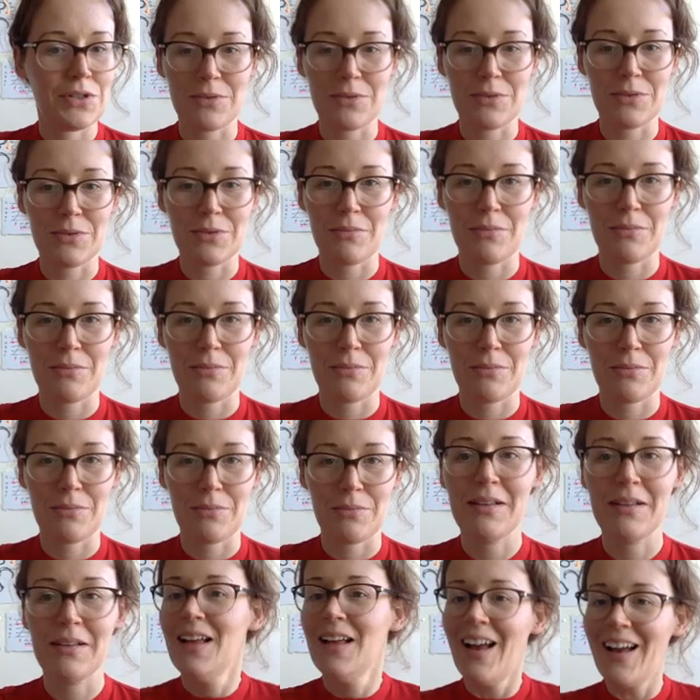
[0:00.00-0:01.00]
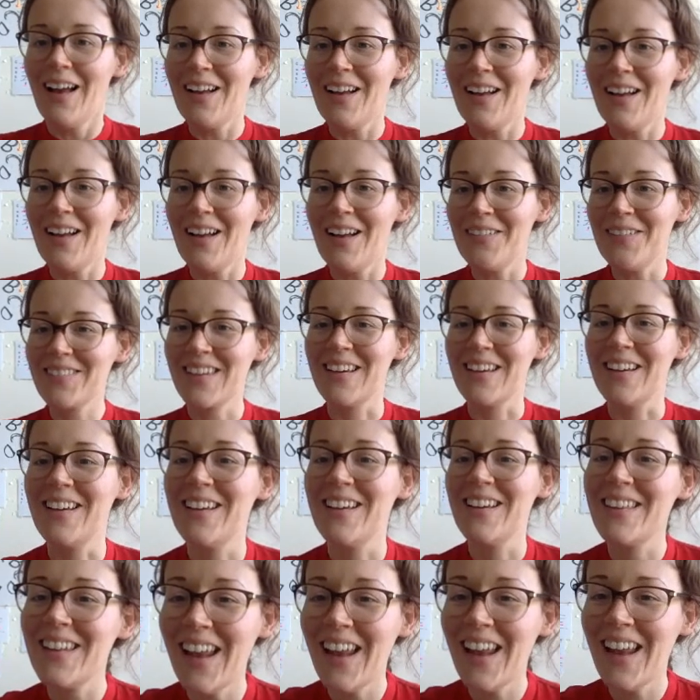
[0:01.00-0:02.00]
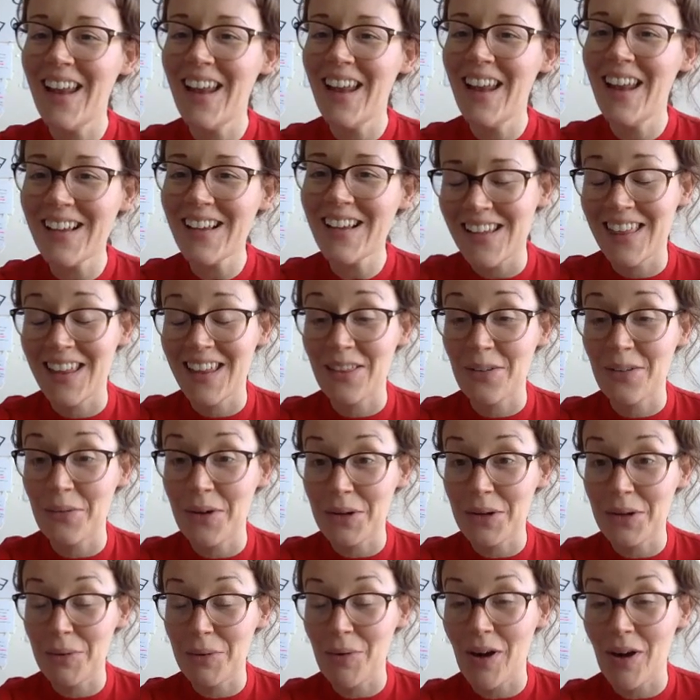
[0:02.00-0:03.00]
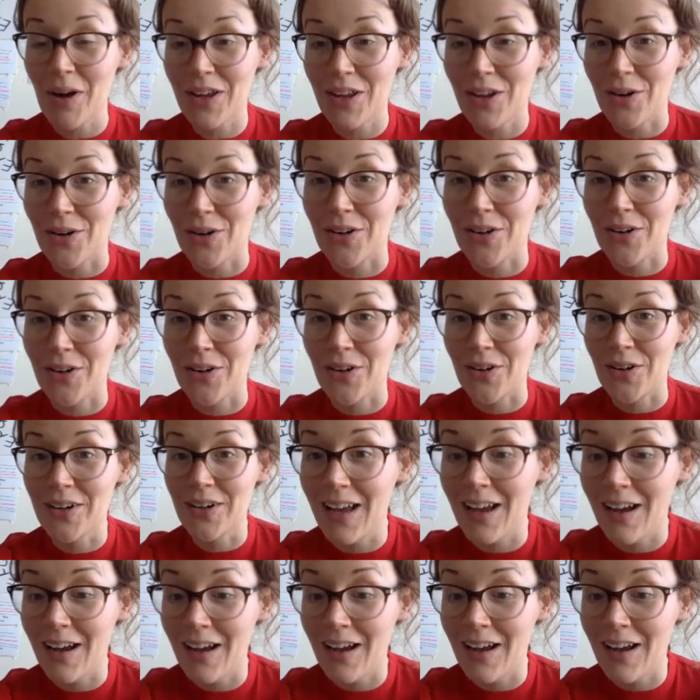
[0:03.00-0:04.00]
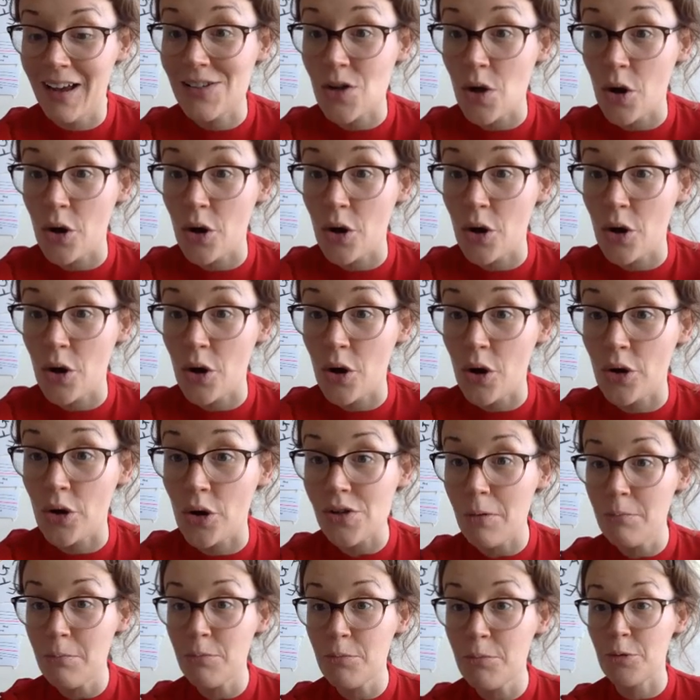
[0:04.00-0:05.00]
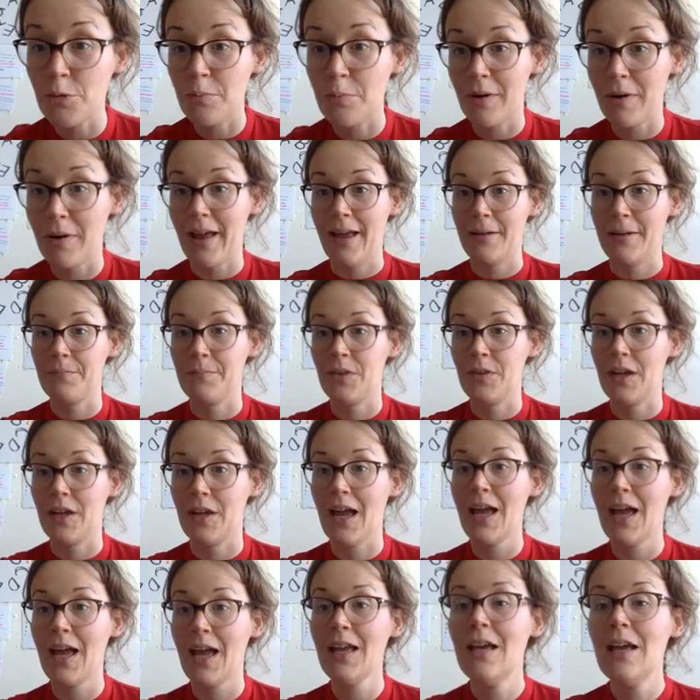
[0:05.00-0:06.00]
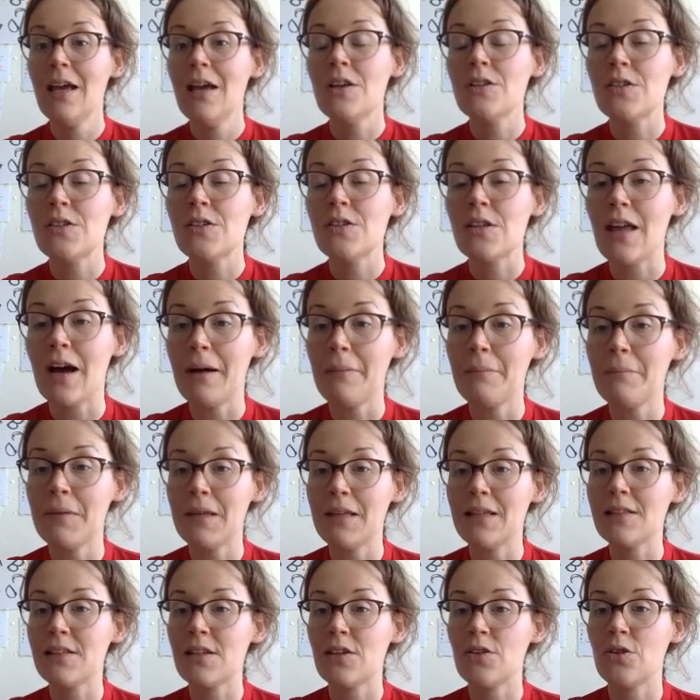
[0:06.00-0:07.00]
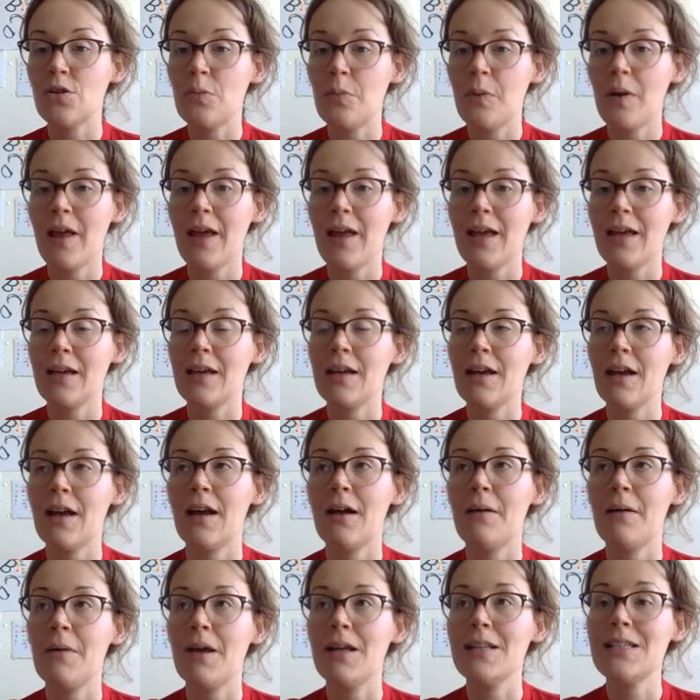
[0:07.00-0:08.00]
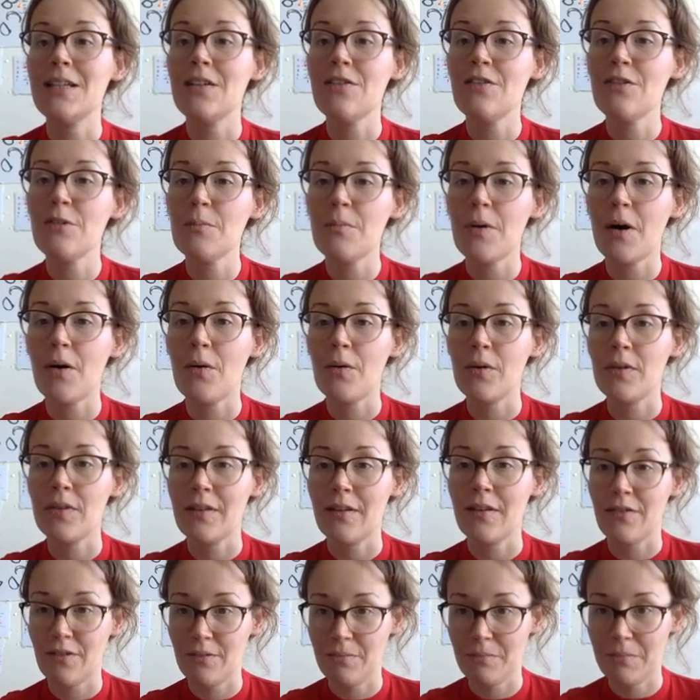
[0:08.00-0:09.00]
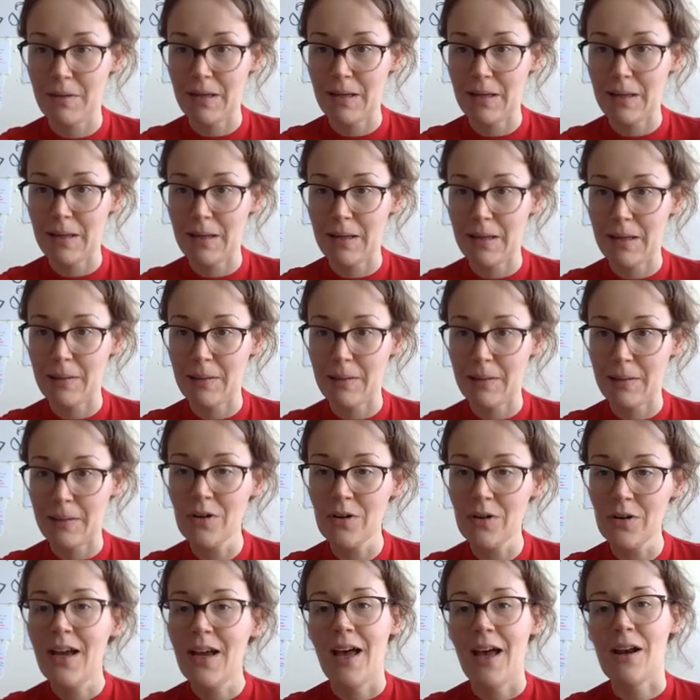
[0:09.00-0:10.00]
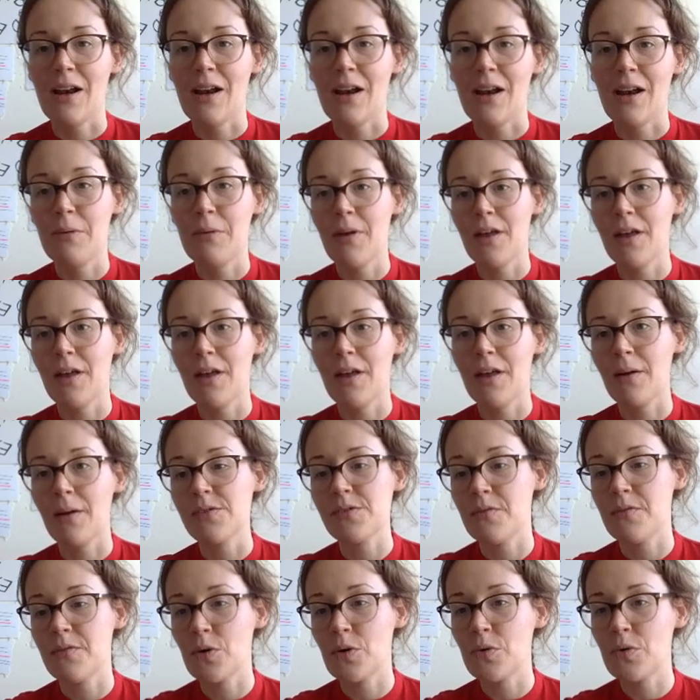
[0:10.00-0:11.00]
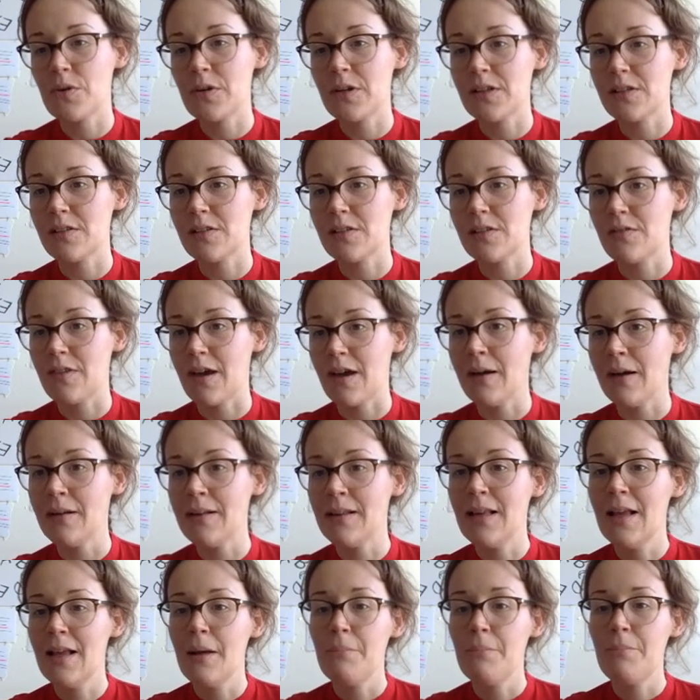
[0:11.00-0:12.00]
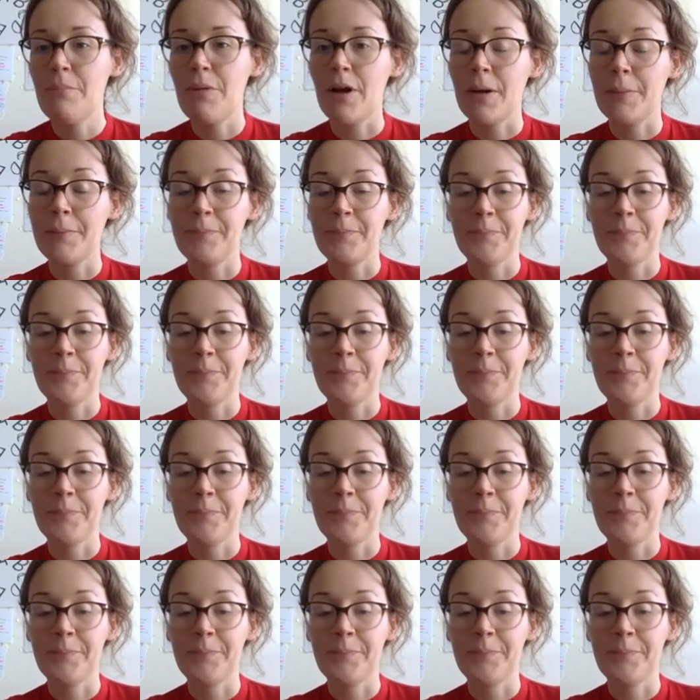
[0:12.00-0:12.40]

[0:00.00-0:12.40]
differently. The next thing that we're going to be working on is ensemble playing. Okay, so that means that you're playing a different part with different people, and I'll be putting up some recordings of that. But